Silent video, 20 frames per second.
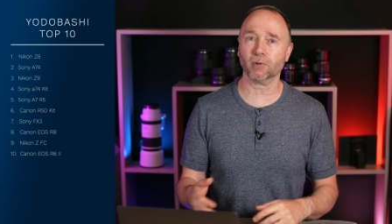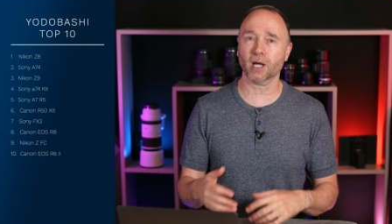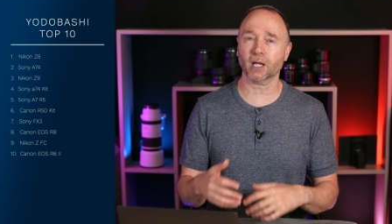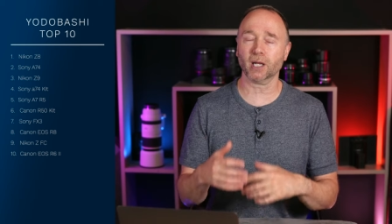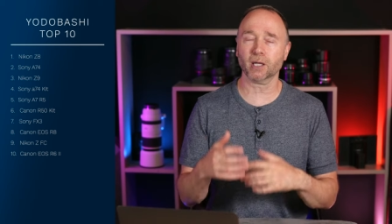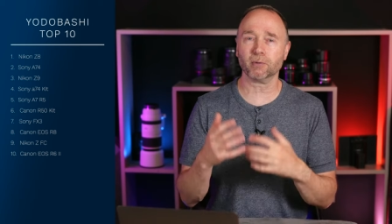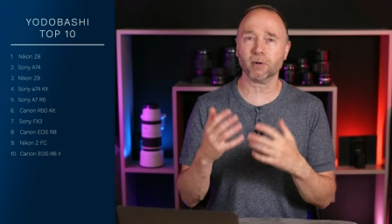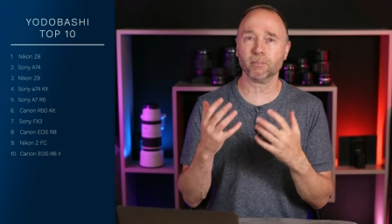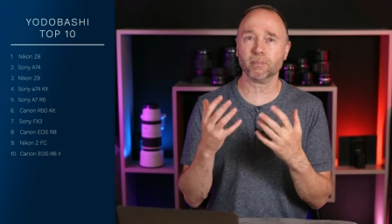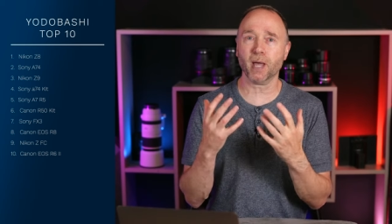I
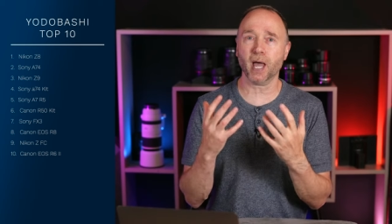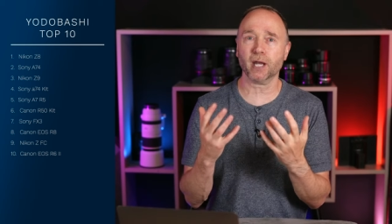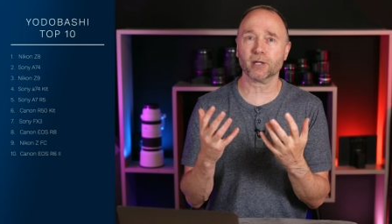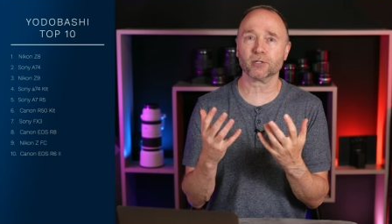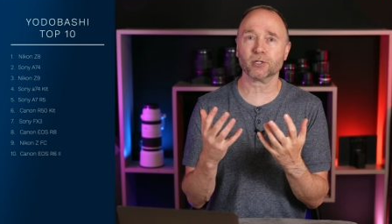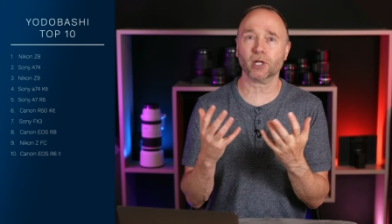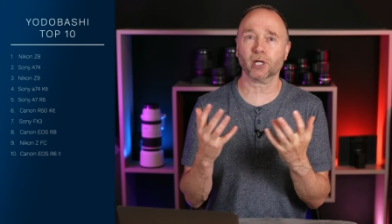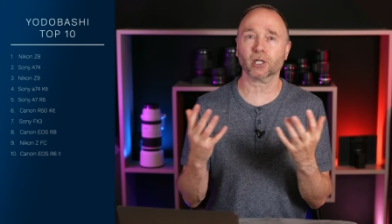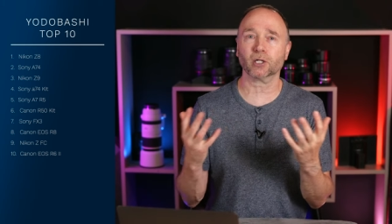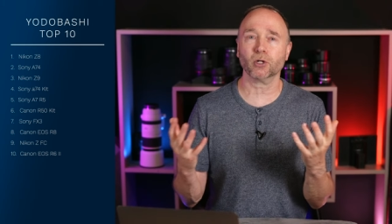like what
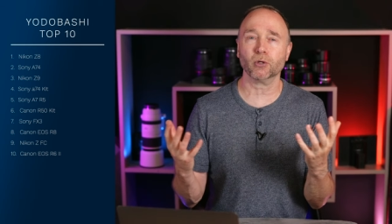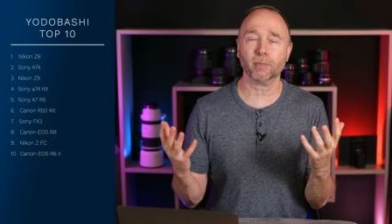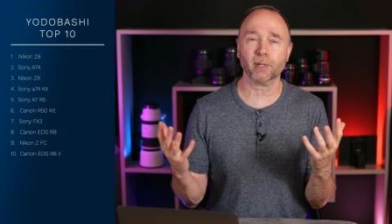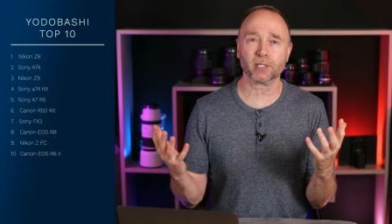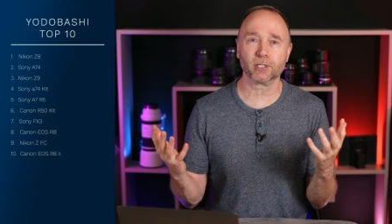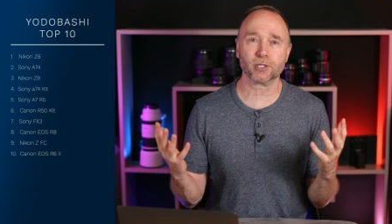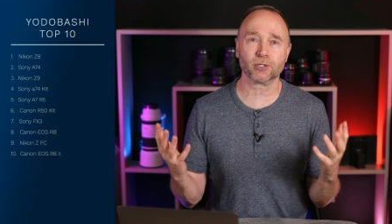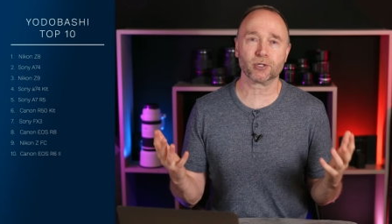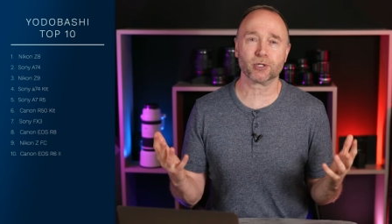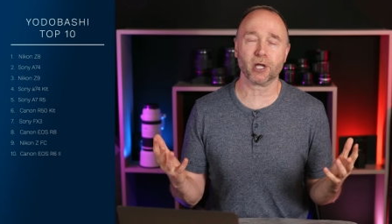Panasonic
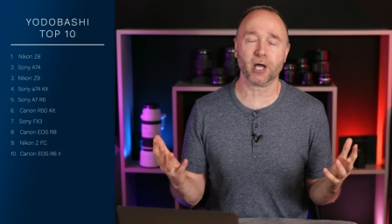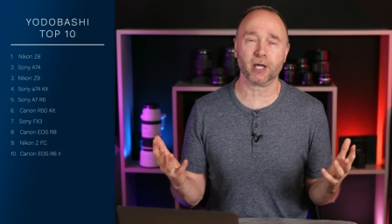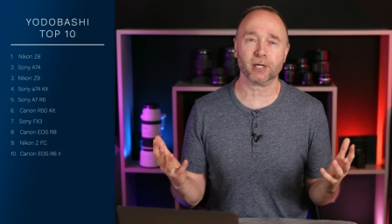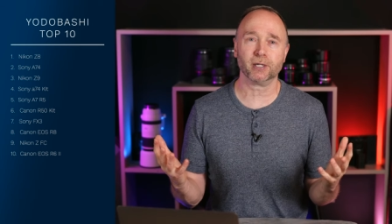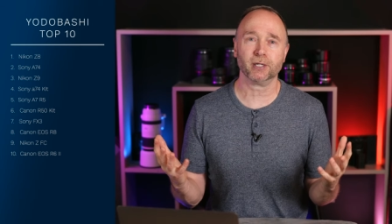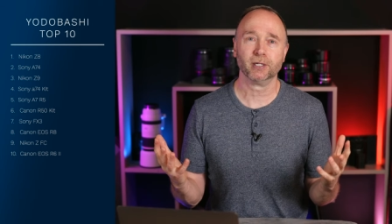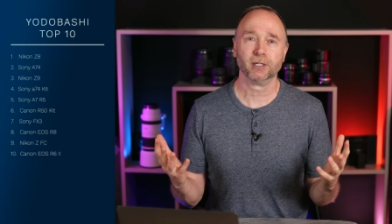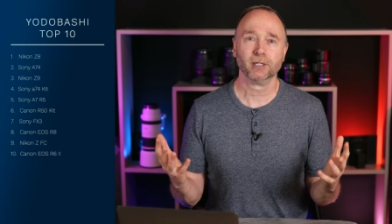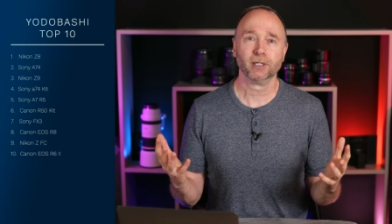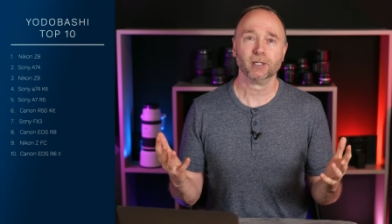Lumix has
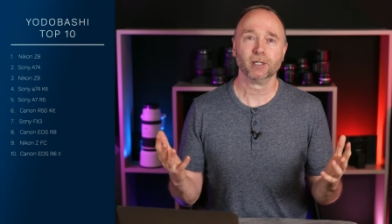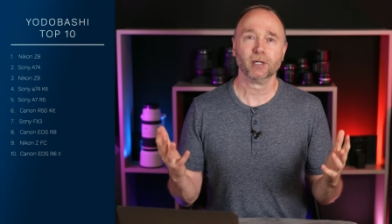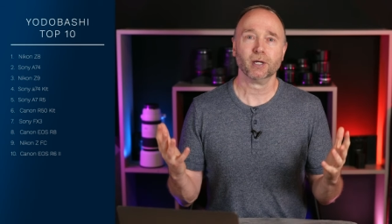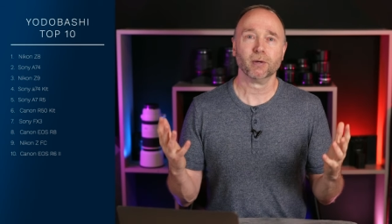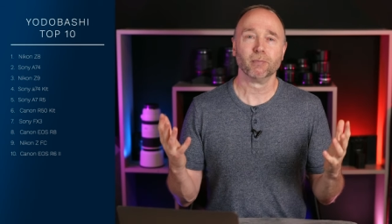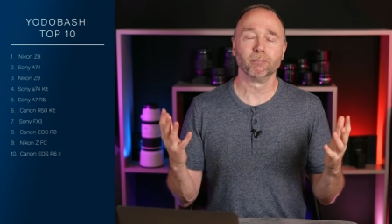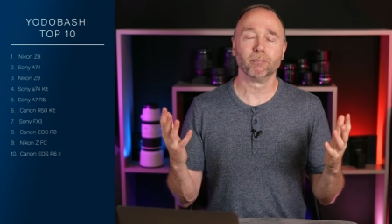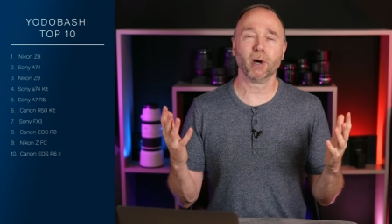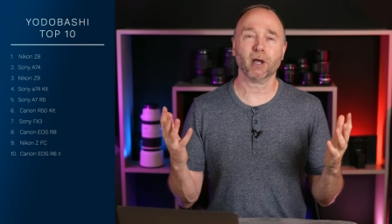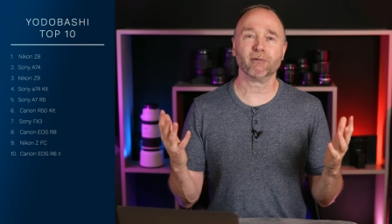done
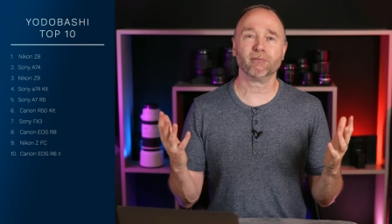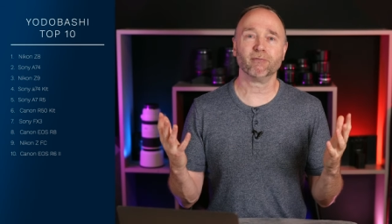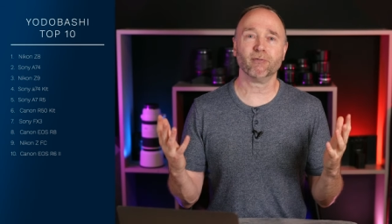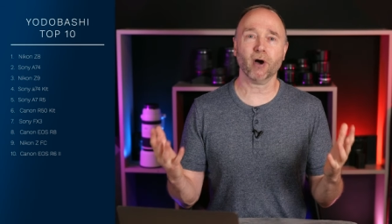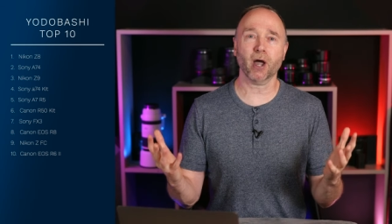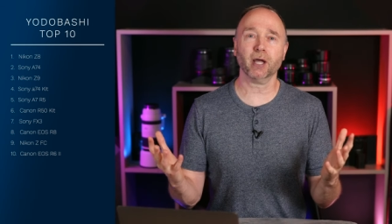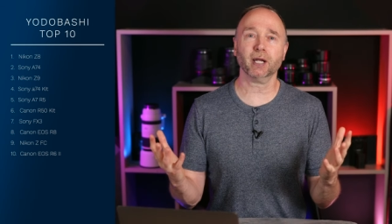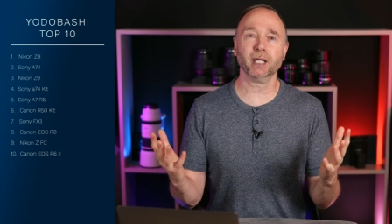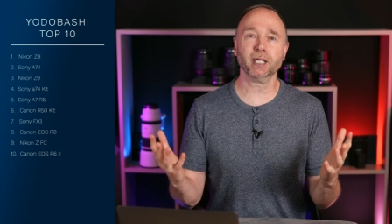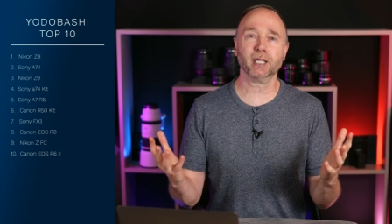by
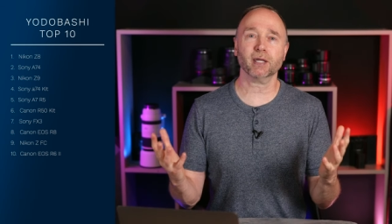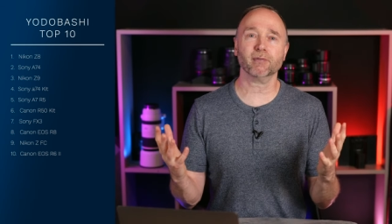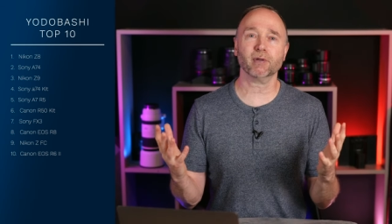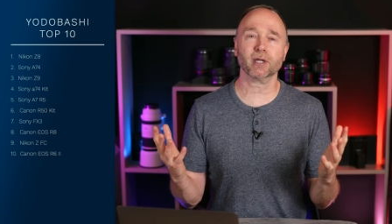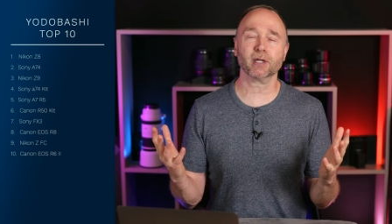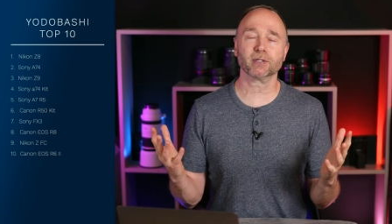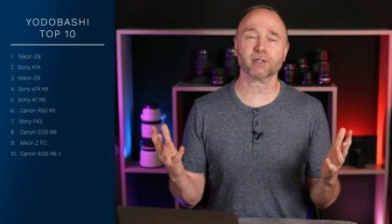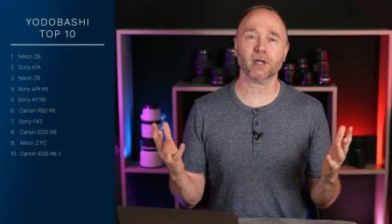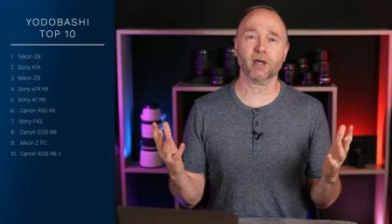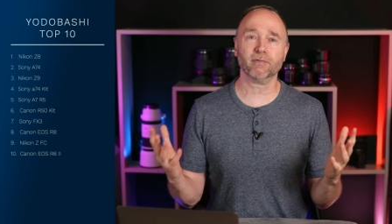finally
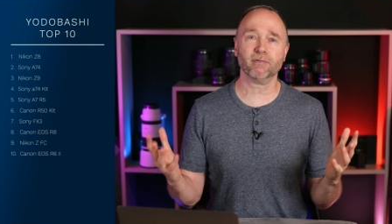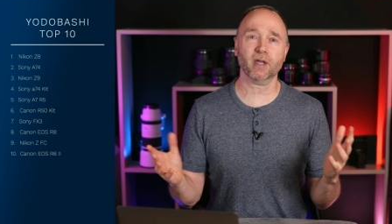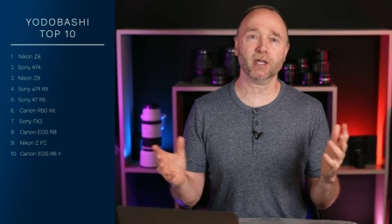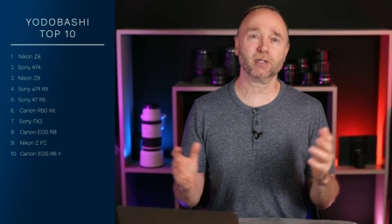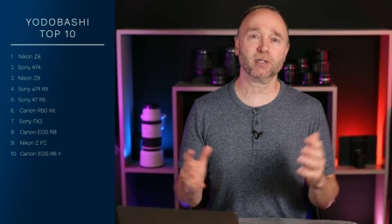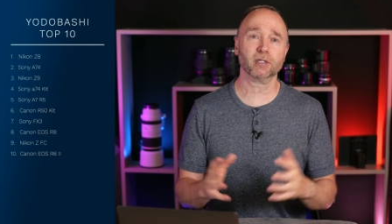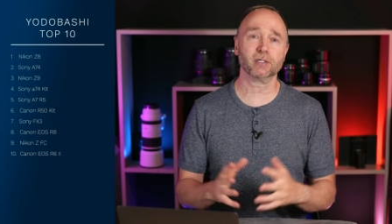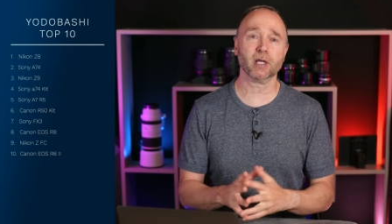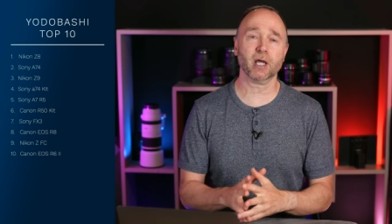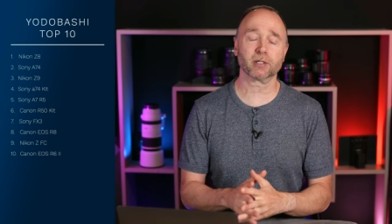giving us a
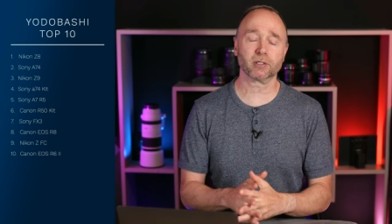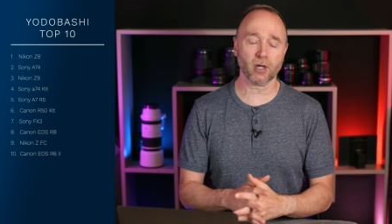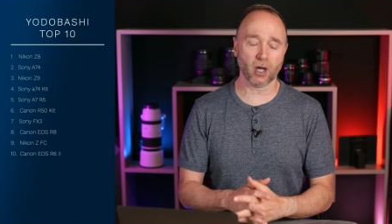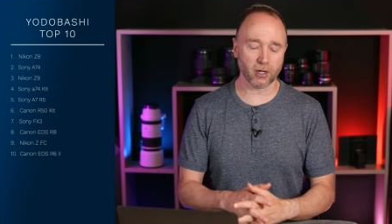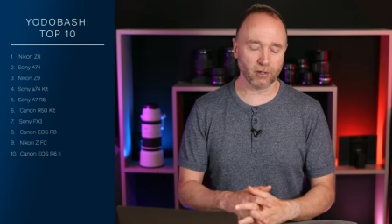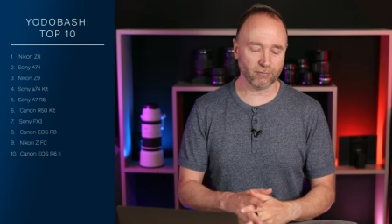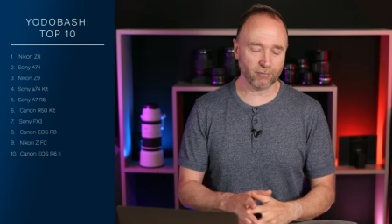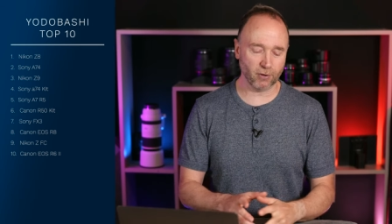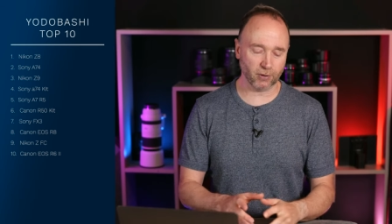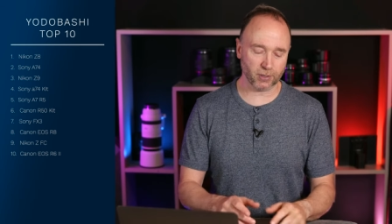face detect
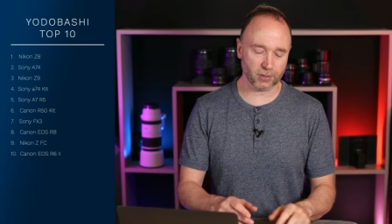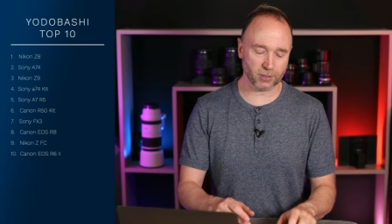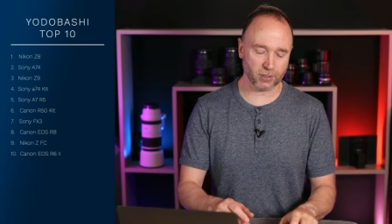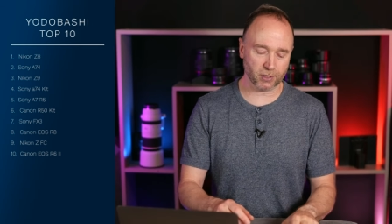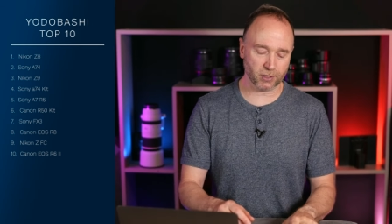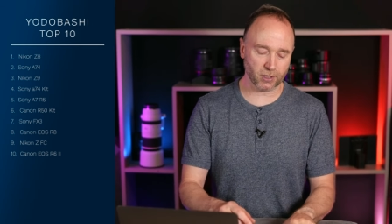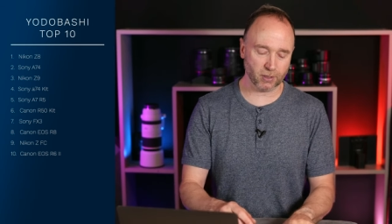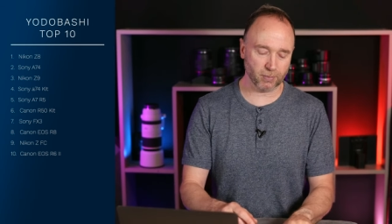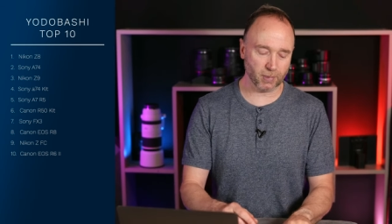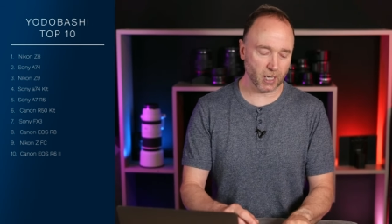autofocus
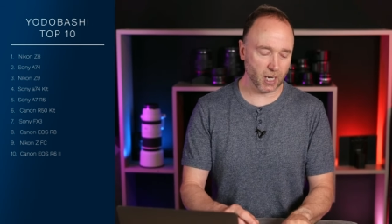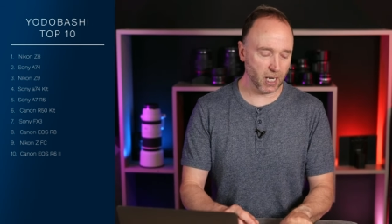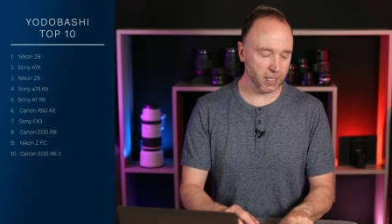system. And